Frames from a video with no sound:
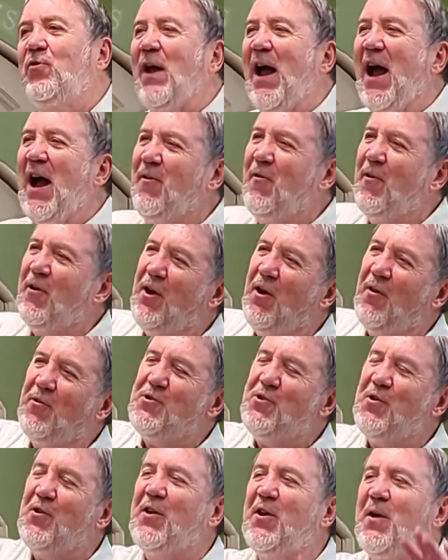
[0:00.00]

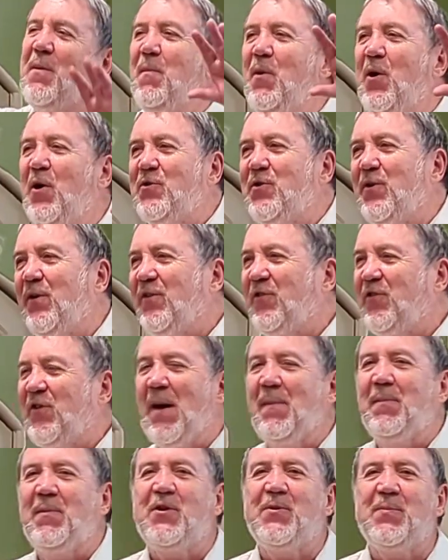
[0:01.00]
agricultural and commercial
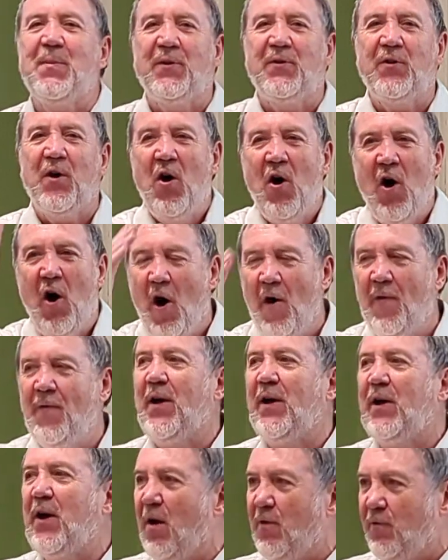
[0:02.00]
establishments on the
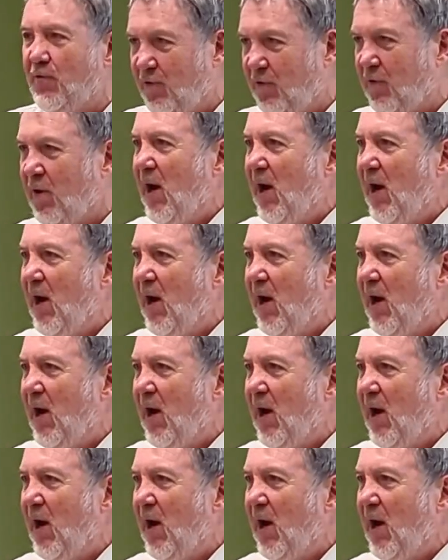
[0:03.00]
coast.